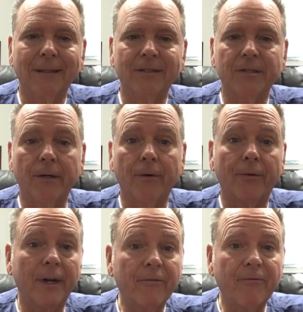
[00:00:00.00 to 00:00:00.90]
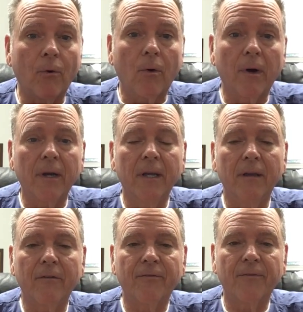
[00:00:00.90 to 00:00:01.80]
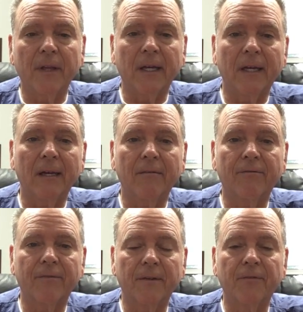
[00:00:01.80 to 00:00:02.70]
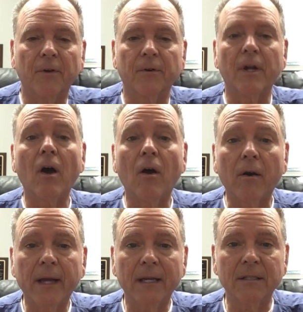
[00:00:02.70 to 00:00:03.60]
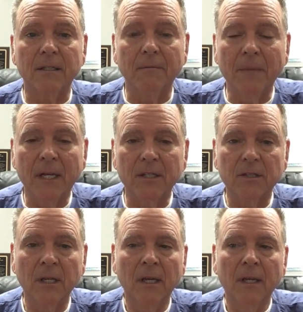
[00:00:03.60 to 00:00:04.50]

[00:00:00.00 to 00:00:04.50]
And so therefore, if your dog has a diminished